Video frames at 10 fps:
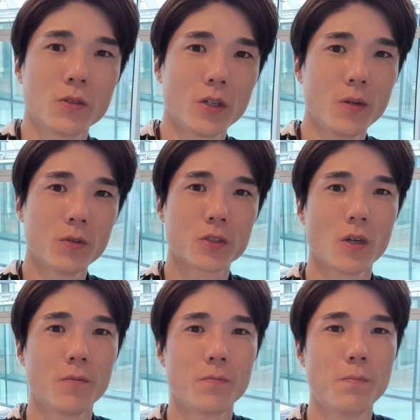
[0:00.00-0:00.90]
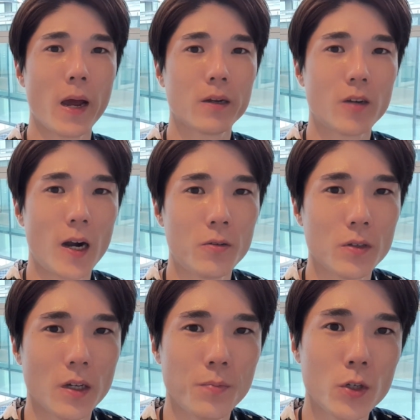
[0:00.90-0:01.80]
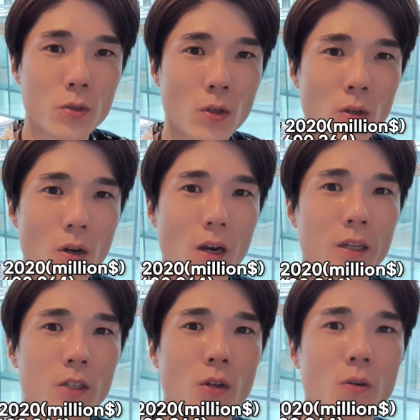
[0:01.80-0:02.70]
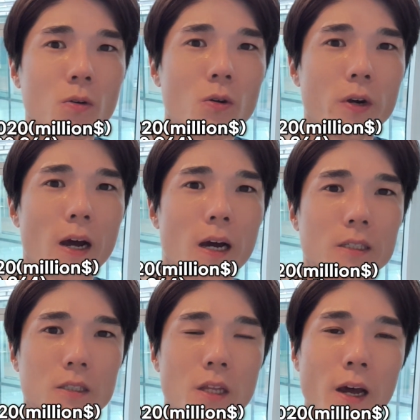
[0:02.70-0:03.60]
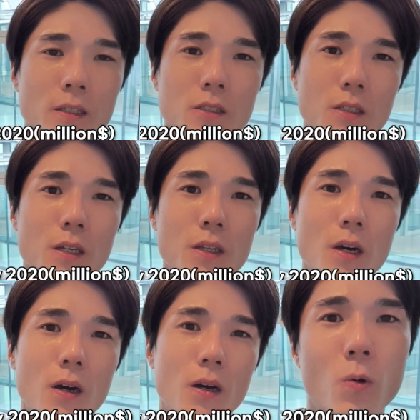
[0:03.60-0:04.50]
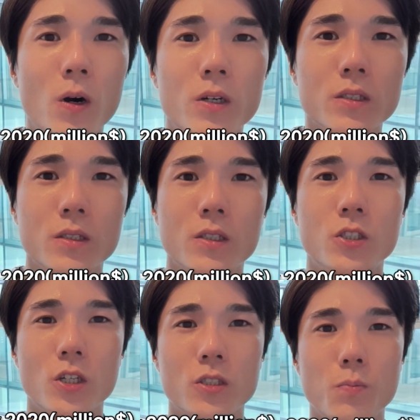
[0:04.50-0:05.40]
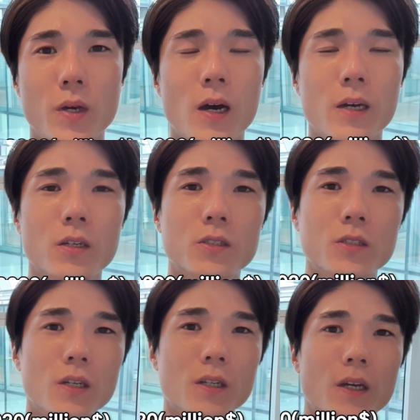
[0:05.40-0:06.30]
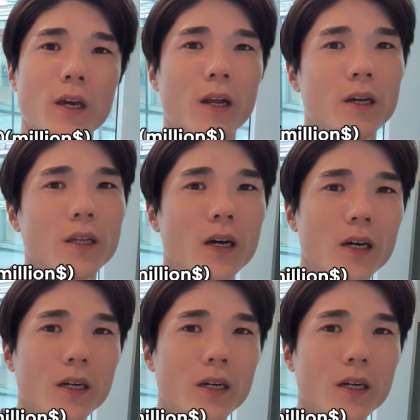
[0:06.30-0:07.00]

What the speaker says: to give you some background, if you don't already know, Korea has 10th in the world. Just behind us in Canada,